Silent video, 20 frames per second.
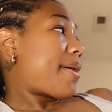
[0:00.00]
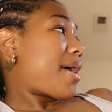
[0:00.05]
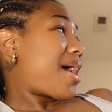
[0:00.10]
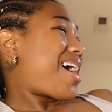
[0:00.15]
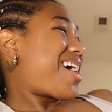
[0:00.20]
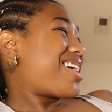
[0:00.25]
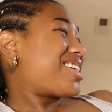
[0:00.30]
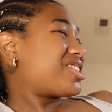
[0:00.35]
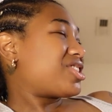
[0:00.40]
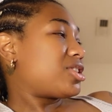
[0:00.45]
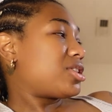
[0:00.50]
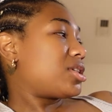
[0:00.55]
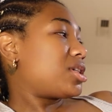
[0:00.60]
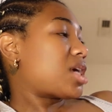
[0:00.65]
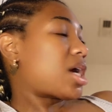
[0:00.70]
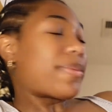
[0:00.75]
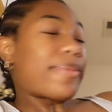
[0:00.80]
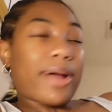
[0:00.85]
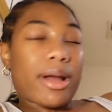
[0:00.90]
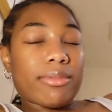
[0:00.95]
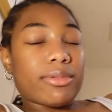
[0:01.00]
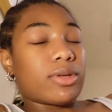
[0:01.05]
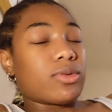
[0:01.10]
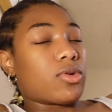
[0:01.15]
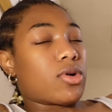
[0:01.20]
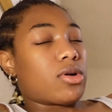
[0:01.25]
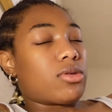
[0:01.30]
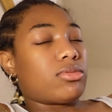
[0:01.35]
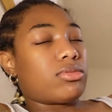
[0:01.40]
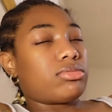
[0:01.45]
Actually, I probably
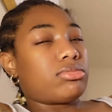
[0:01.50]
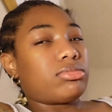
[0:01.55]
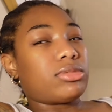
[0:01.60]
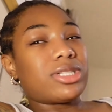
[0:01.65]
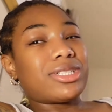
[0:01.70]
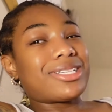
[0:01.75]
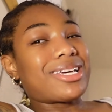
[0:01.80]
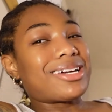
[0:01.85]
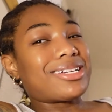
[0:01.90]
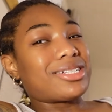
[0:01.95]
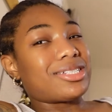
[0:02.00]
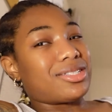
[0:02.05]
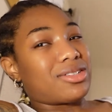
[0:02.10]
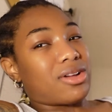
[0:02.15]
won't because I just